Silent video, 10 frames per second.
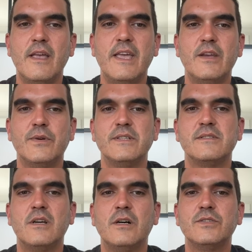
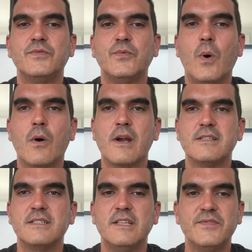Ares, god of war,
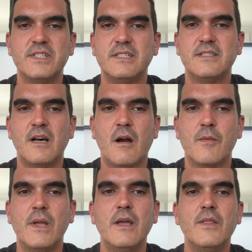has lifted his
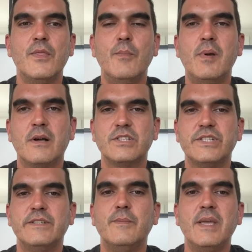arm. The
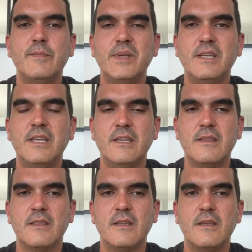bloodshed may
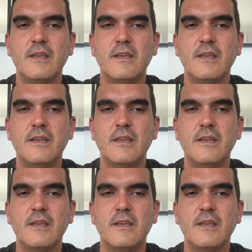begin.